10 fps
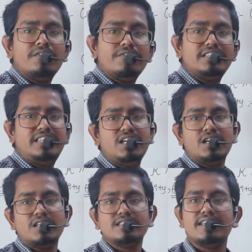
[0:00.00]
with
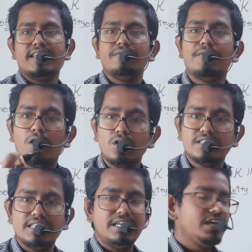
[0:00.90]
the certain
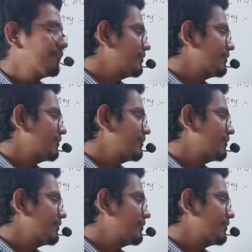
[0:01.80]
velocity,